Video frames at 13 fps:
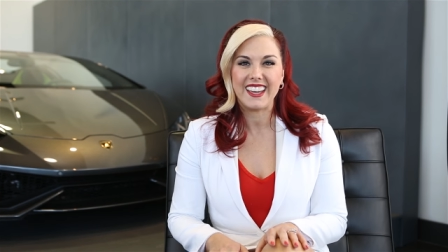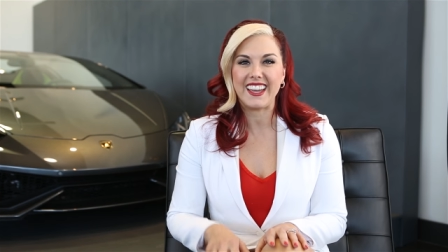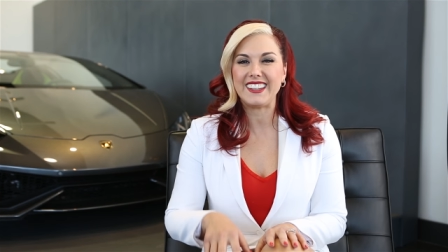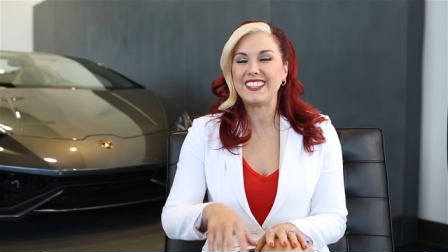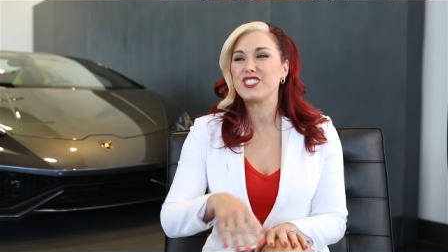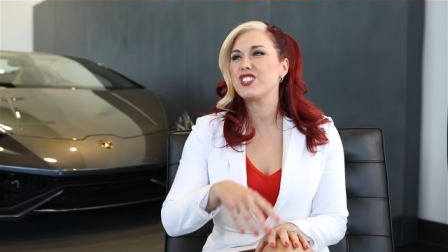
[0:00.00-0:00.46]

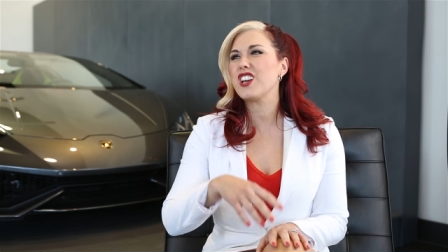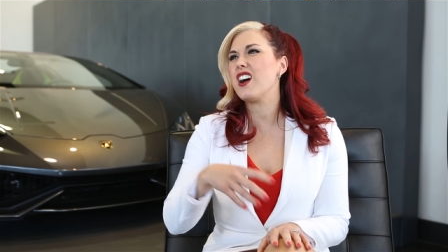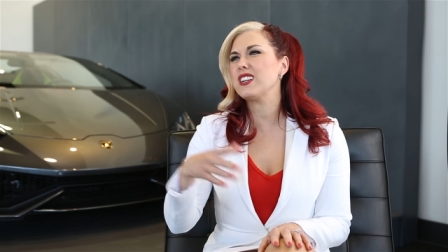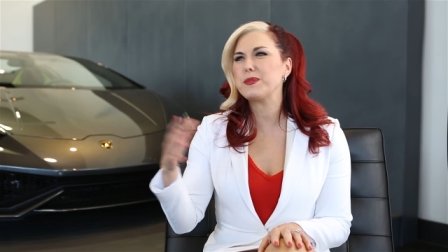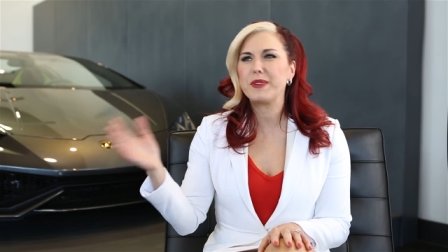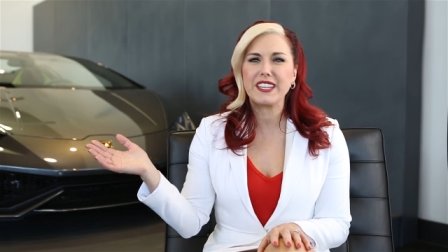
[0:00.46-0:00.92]
And he
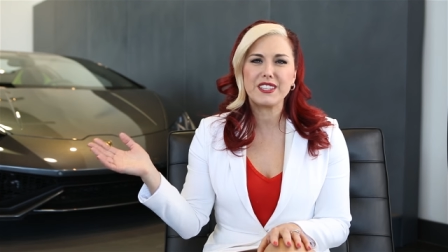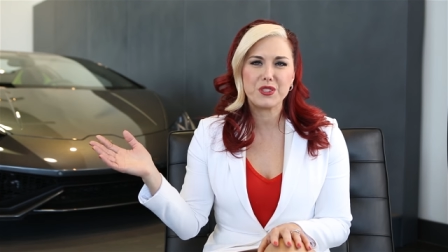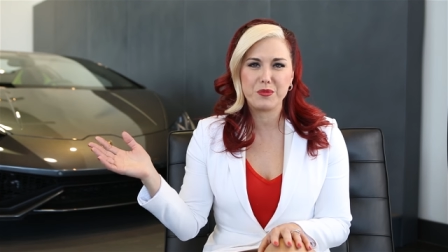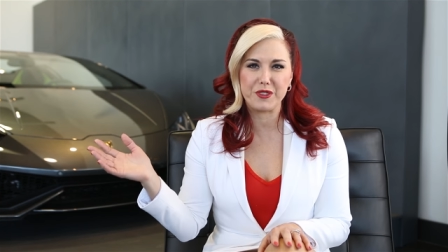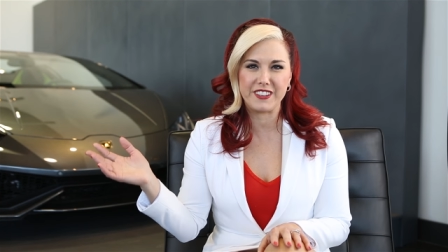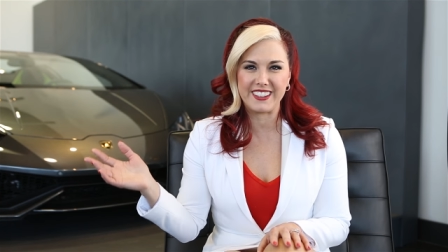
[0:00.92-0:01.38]
talked me
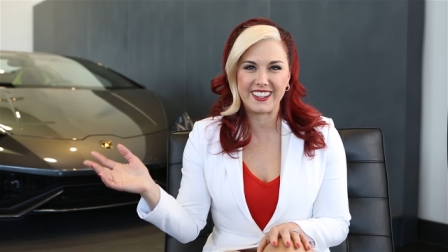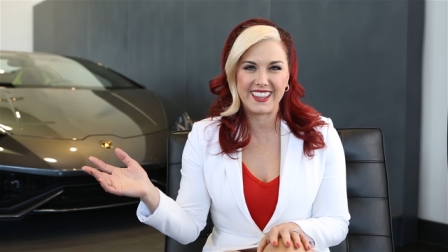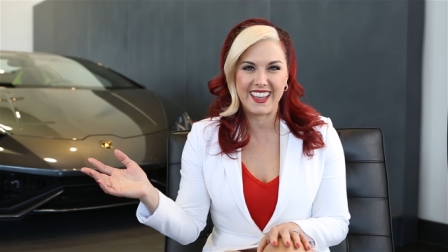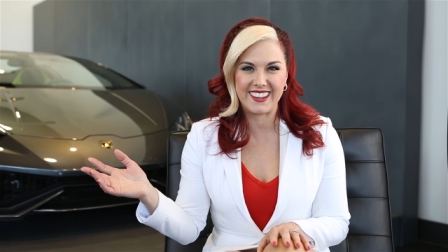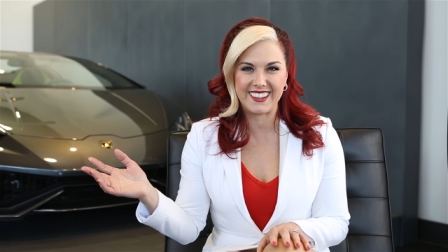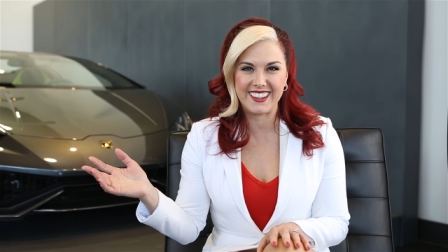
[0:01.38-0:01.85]
into moving to
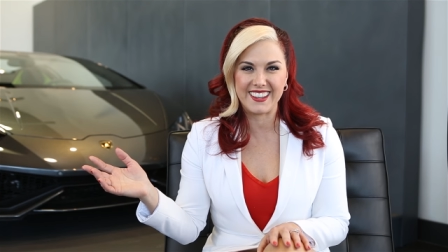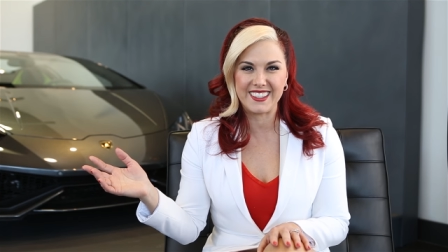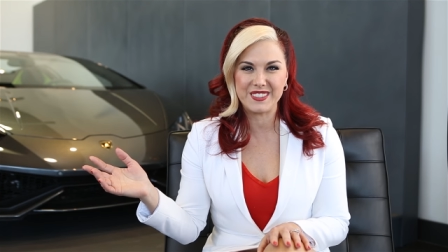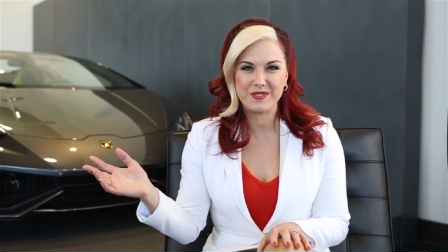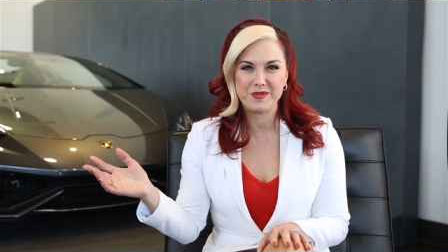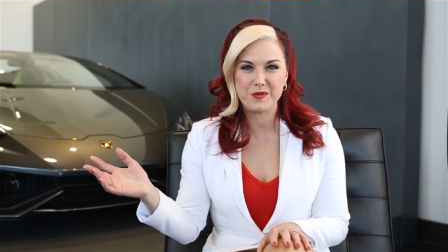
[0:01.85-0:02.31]
Canada,